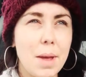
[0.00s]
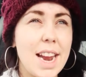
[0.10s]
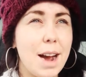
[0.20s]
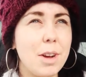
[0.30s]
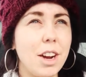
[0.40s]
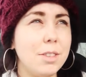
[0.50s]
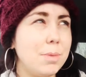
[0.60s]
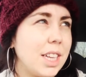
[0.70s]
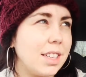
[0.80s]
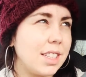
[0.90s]
But now I'm at
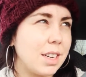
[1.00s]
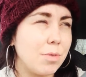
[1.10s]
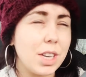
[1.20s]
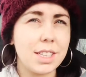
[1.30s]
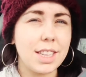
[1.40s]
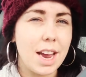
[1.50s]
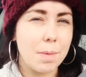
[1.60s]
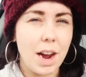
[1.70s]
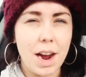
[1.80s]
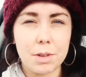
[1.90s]
Home Sense and I'm really
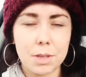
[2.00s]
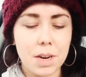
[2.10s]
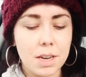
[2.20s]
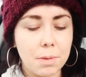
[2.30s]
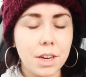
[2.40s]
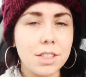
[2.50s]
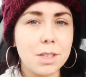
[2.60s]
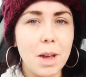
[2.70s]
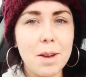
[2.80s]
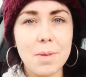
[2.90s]
scared about how much money I'm going
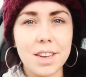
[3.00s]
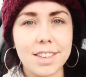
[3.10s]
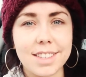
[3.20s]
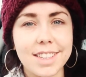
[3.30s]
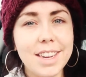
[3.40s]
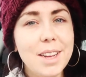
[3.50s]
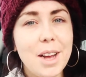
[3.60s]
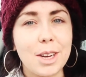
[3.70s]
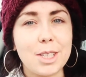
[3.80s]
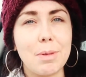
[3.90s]
to spend because
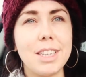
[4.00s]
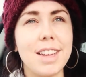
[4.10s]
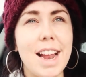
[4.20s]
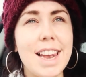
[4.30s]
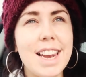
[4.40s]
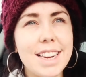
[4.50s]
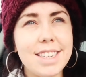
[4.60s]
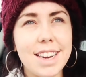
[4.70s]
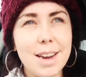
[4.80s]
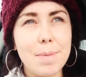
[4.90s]
I spent a
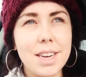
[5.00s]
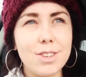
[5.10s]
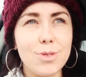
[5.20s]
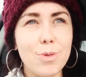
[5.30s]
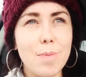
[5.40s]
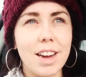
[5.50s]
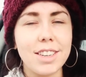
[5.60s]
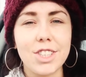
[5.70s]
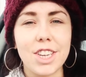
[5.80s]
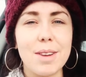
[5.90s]
little bit too
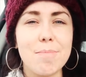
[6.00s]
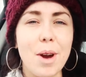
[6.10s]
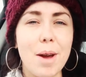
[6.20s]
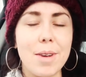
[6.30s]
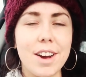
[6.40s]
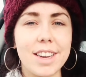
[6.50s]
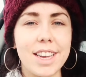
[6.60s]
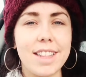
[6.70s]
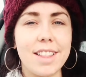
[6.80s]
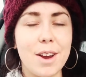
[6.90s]
much in
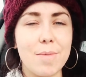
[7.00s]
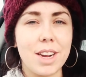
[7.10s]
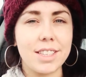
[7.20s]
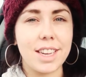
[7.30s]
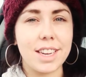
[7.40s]
Primark in the homeware